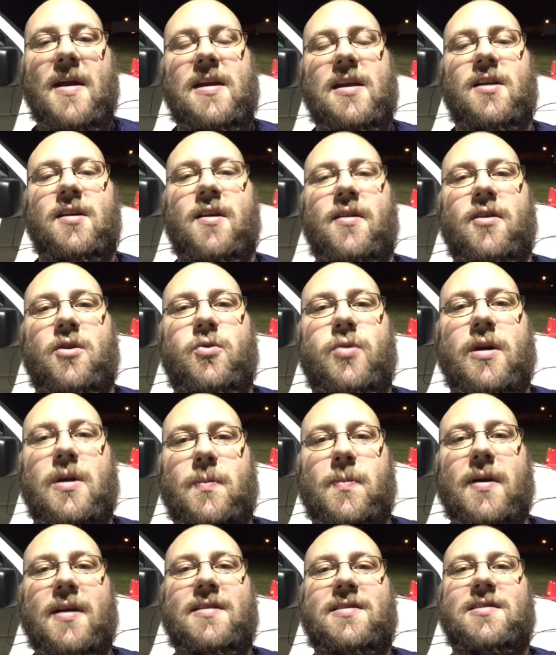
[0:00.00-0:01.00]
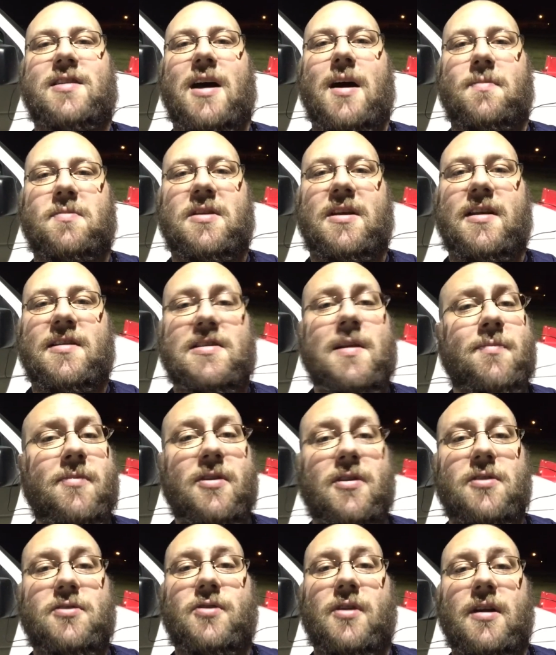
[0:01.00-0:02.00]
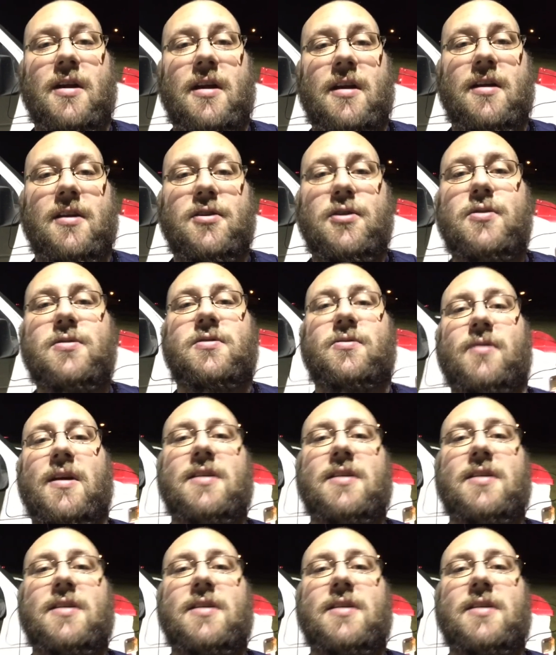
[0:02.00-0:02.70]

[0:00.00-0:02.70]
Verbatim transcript: Making another quick pit stop to get something to drink and use the